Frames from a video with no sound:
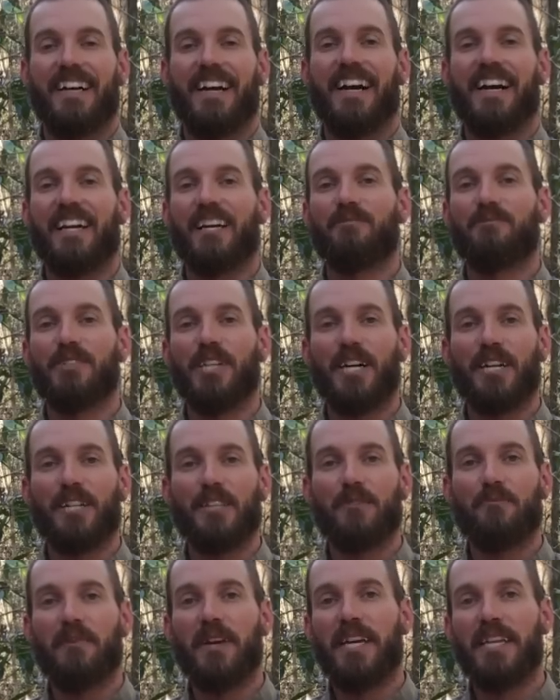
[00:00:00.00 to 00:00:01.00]
Hi, I'm
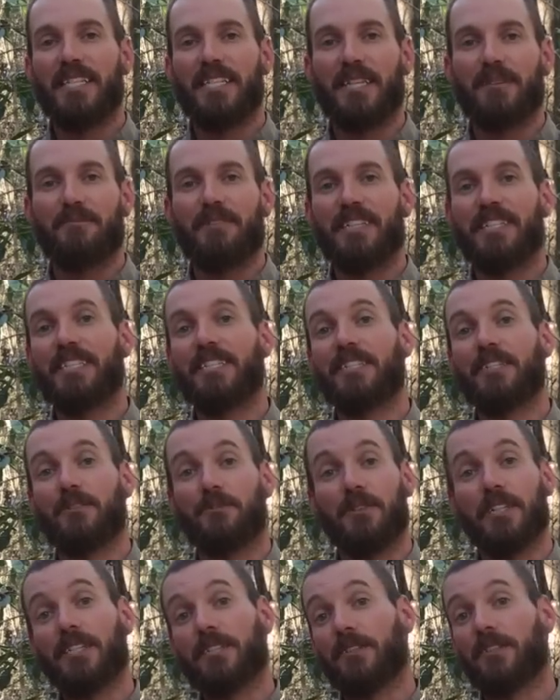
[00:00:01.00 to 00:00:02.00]
Jonathan Mays. I'm an
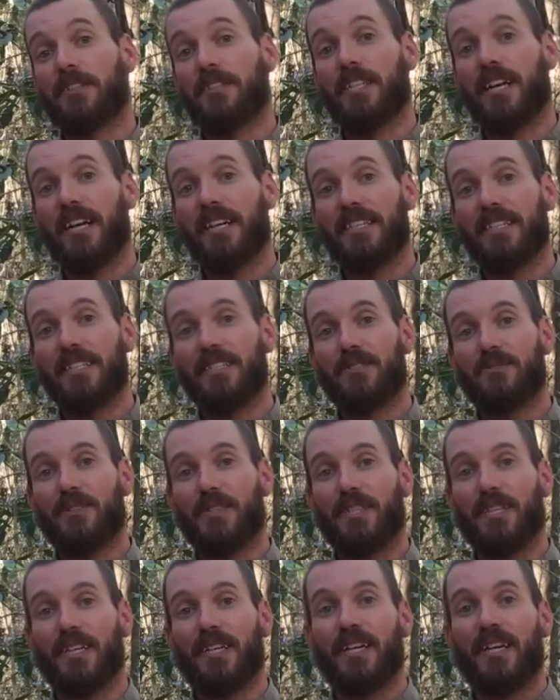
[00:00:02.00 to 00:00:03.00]
assistant research scientist
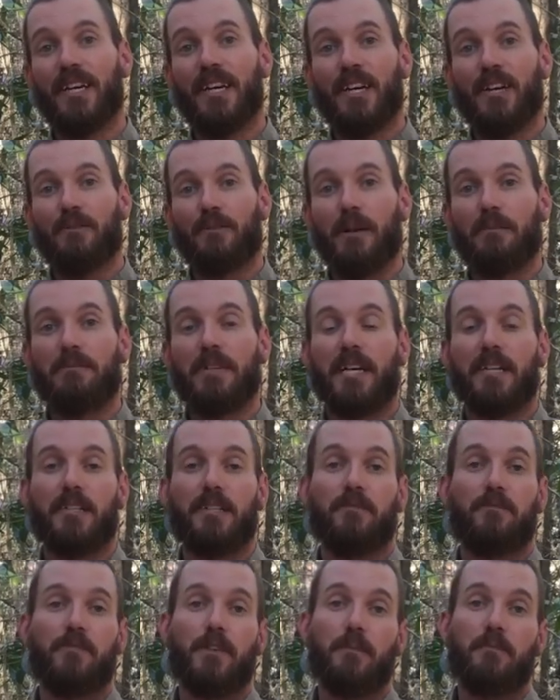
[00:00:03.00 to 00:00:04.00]
with the reptile
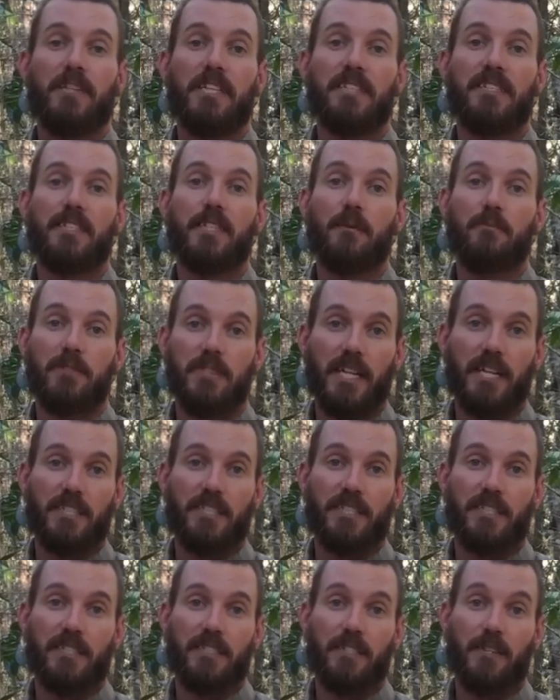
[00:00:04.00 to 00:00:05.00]
and amphibian
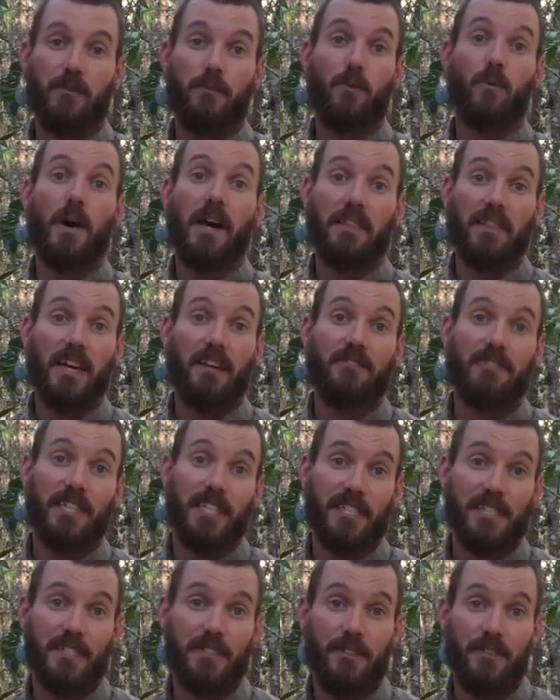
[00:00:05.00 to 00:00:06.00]
subsection of the wildlife
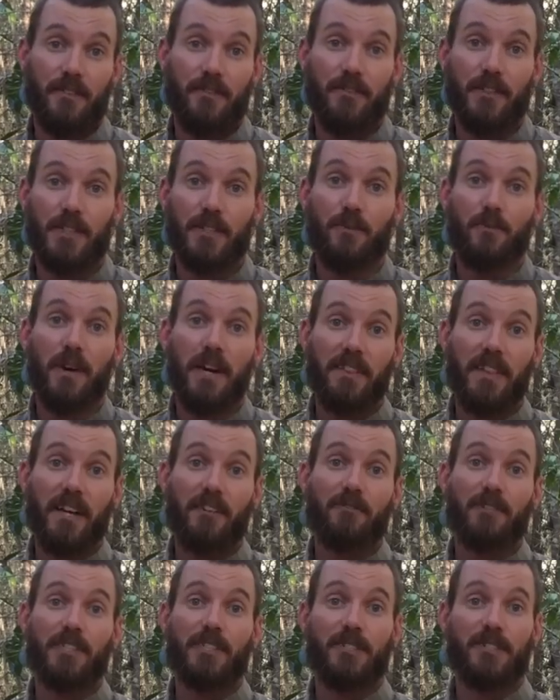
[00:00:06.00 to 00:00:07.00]
section of the Fish and
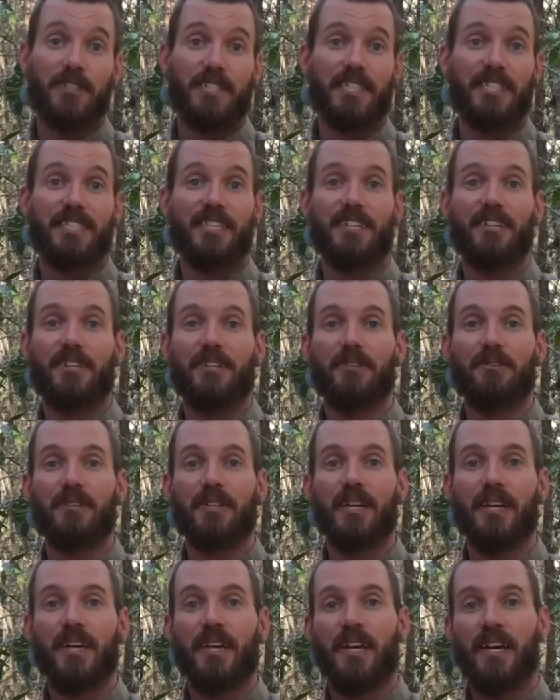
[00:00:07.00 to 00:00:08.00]
Wildlife Research Institute.
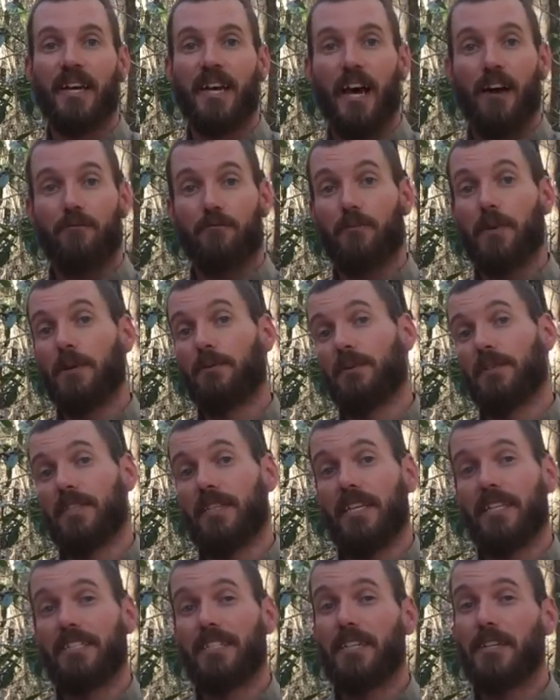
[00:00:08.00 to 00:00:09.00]
I've been with
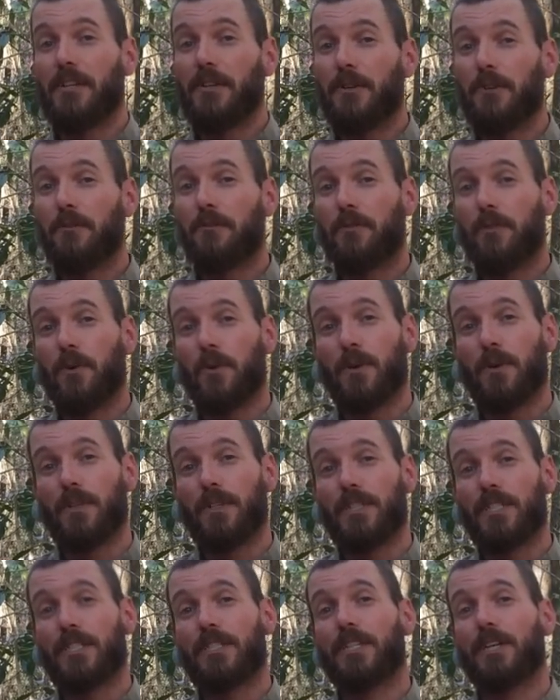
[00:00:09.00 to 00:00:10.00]
the Institute for
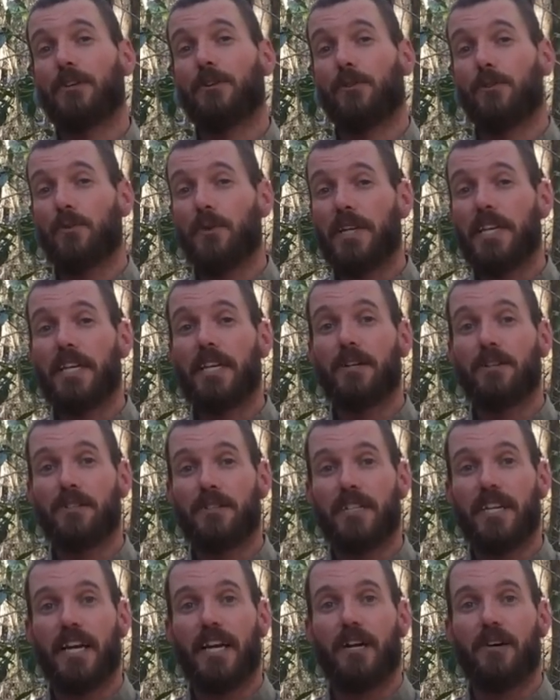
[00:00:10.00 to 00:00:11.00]
just under three
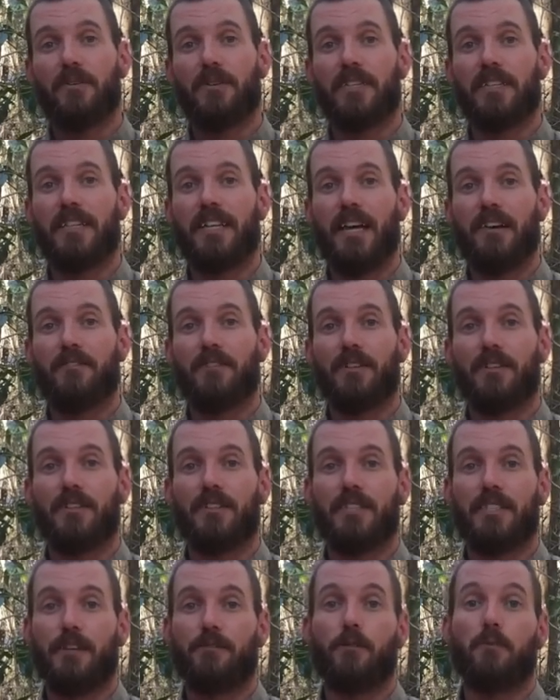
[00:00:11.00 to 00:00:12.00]
years now and have a, uh,
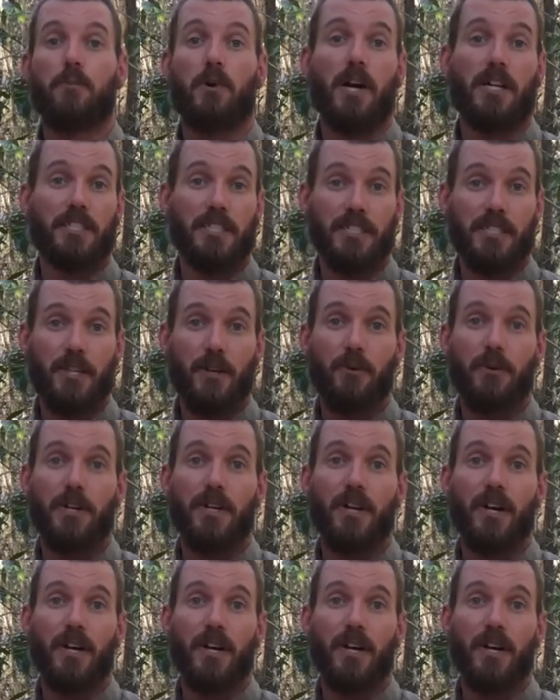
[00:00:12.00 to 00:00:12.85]
several projects going